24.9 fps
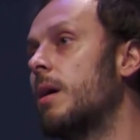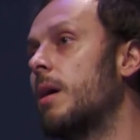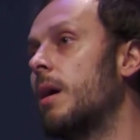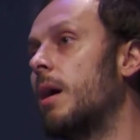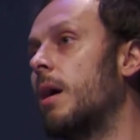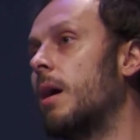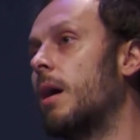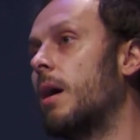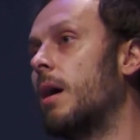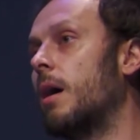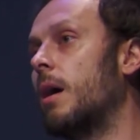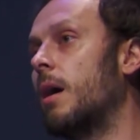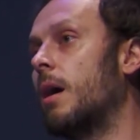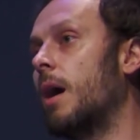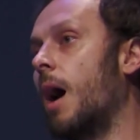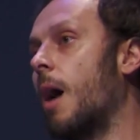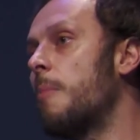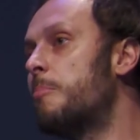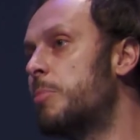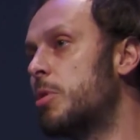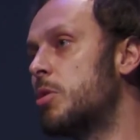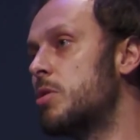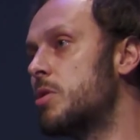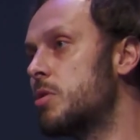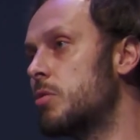Uh, a
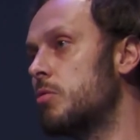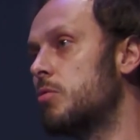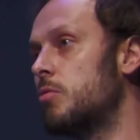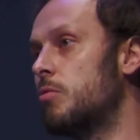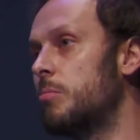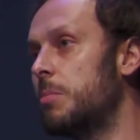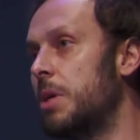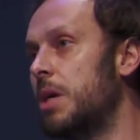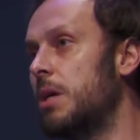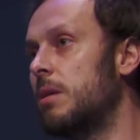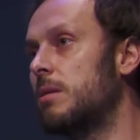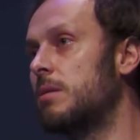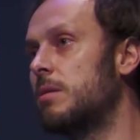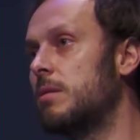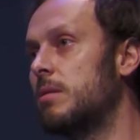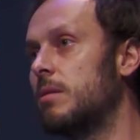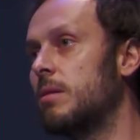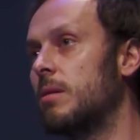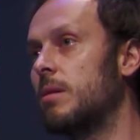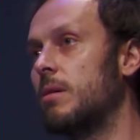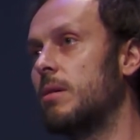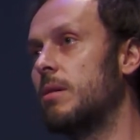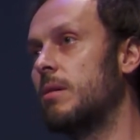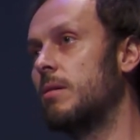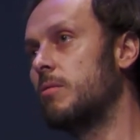person you meet
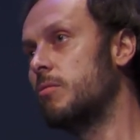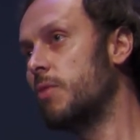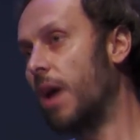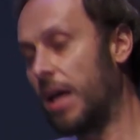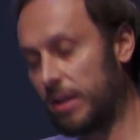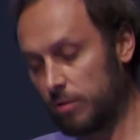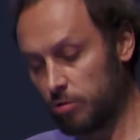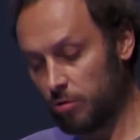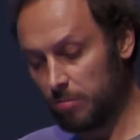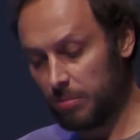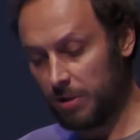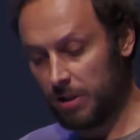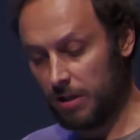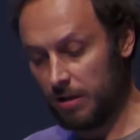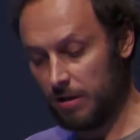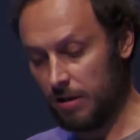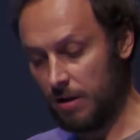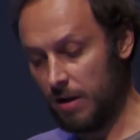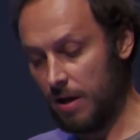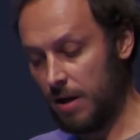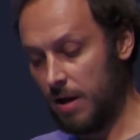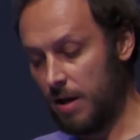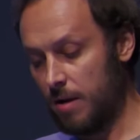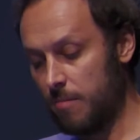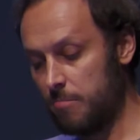randomly
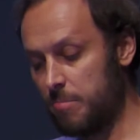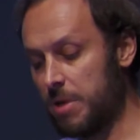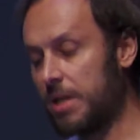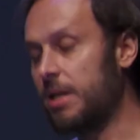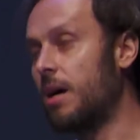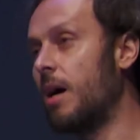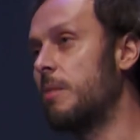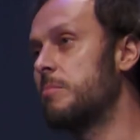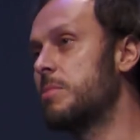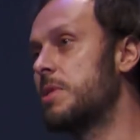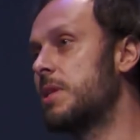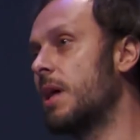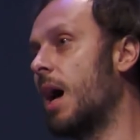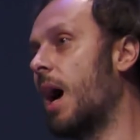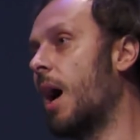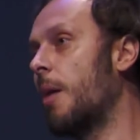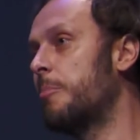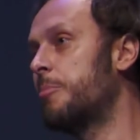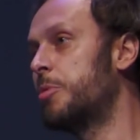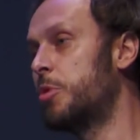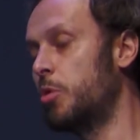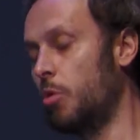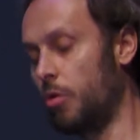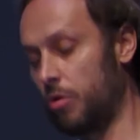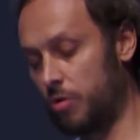becomes the a
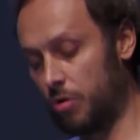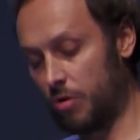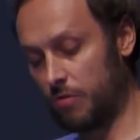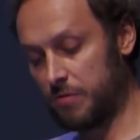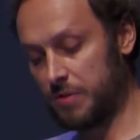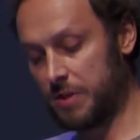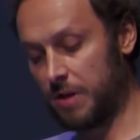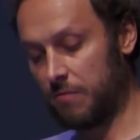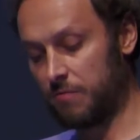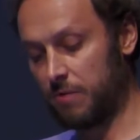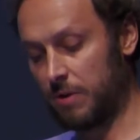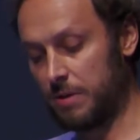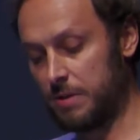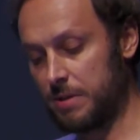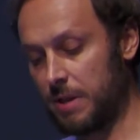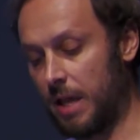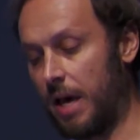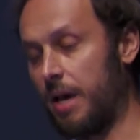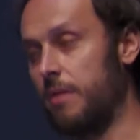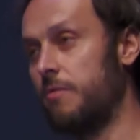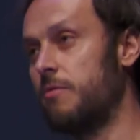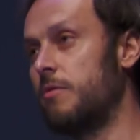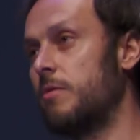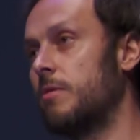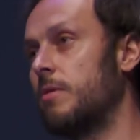priori of someone's
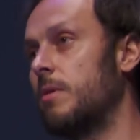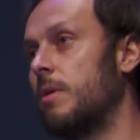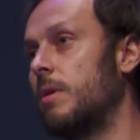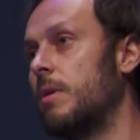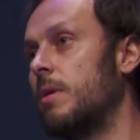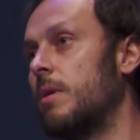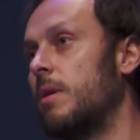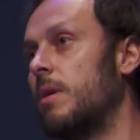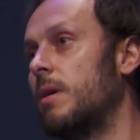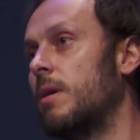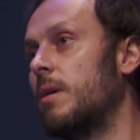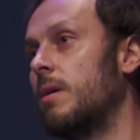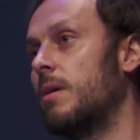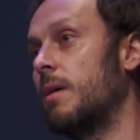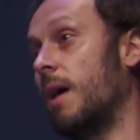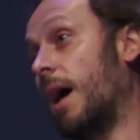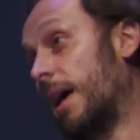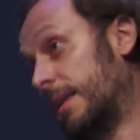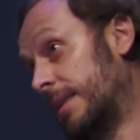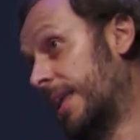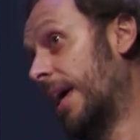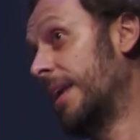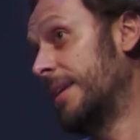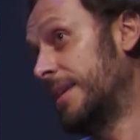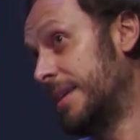life.
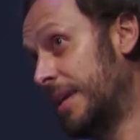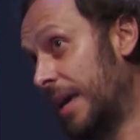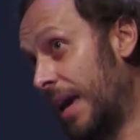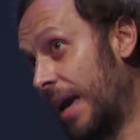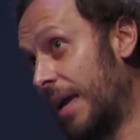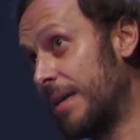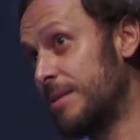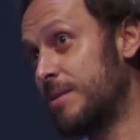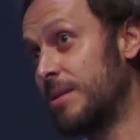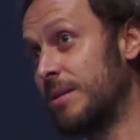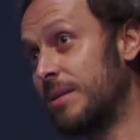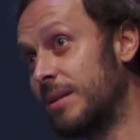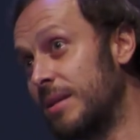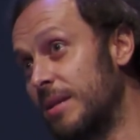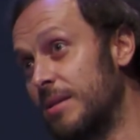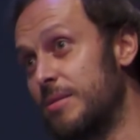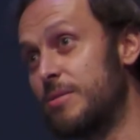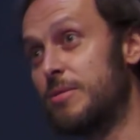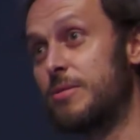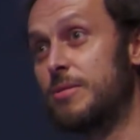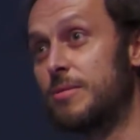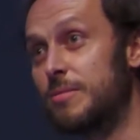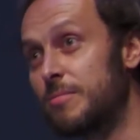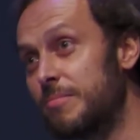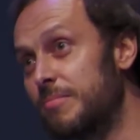And then he adds in
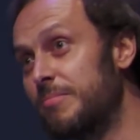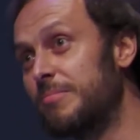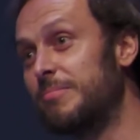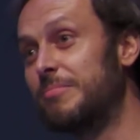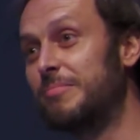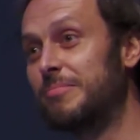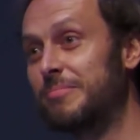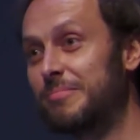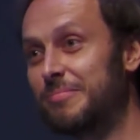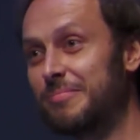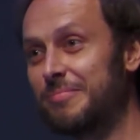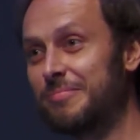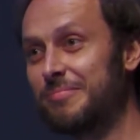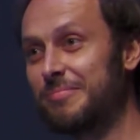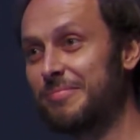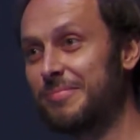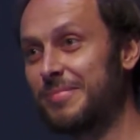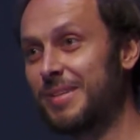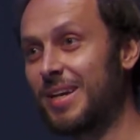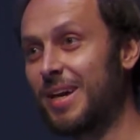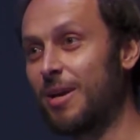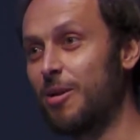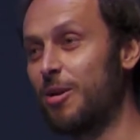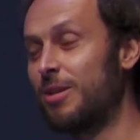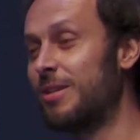his
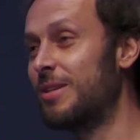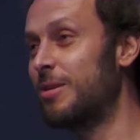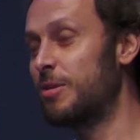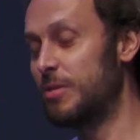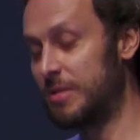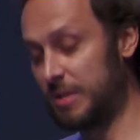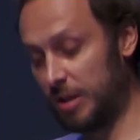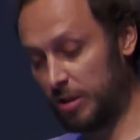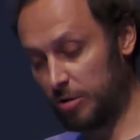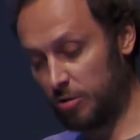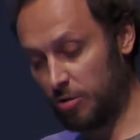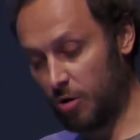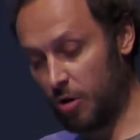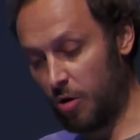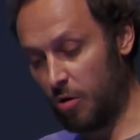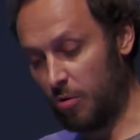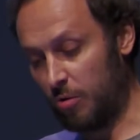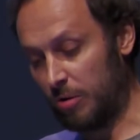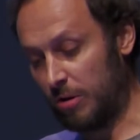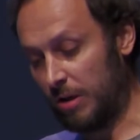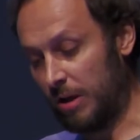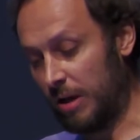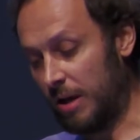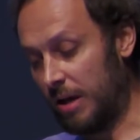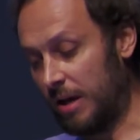characteristic
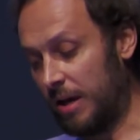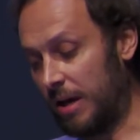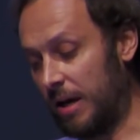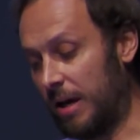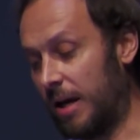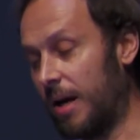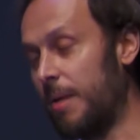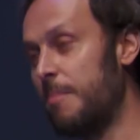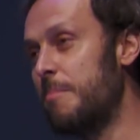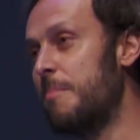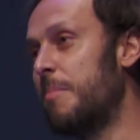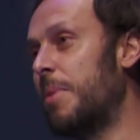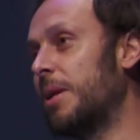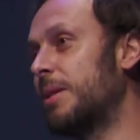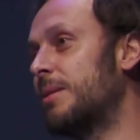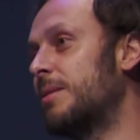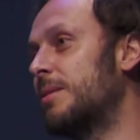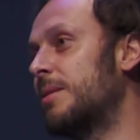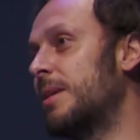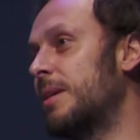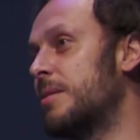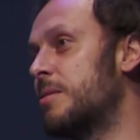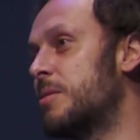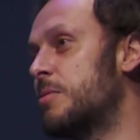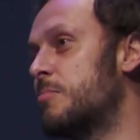tone, uh, but
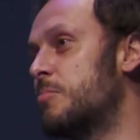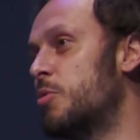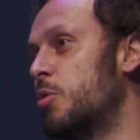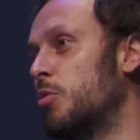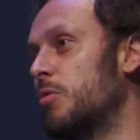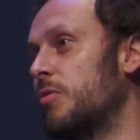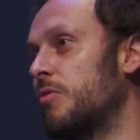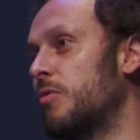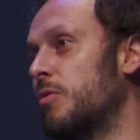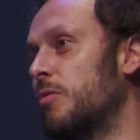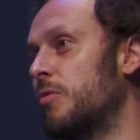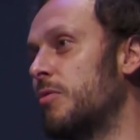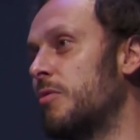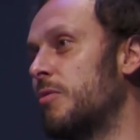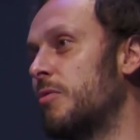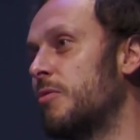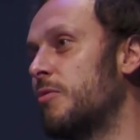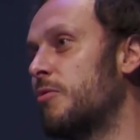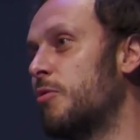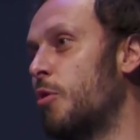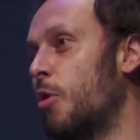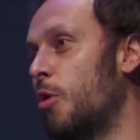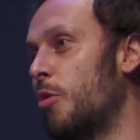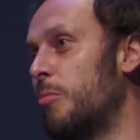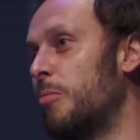this beautiful
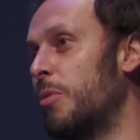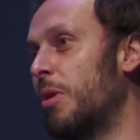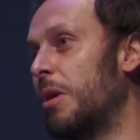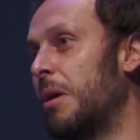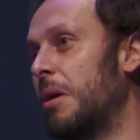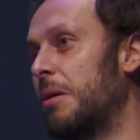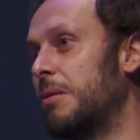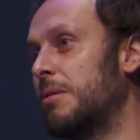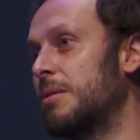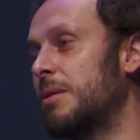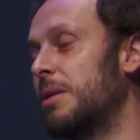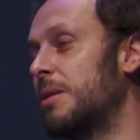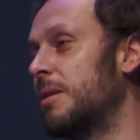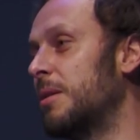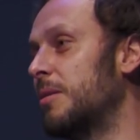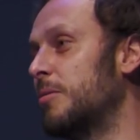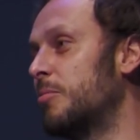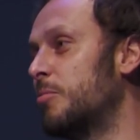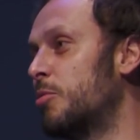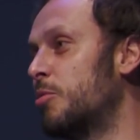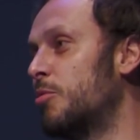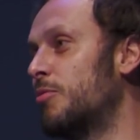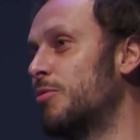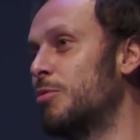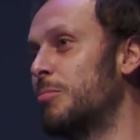formula didn't
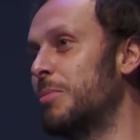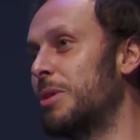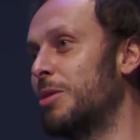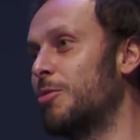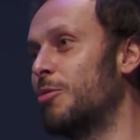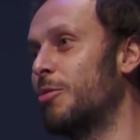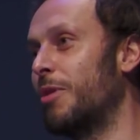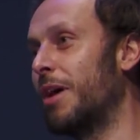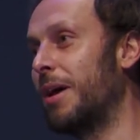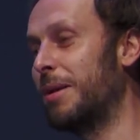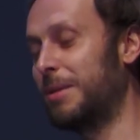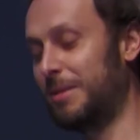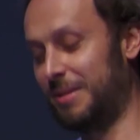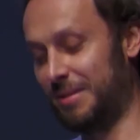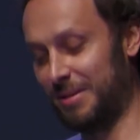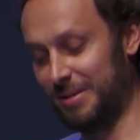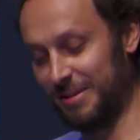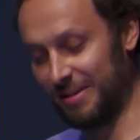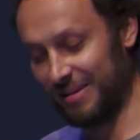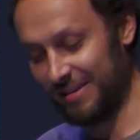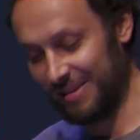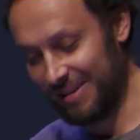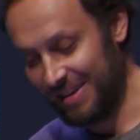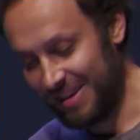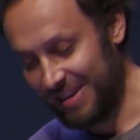prove to be correct.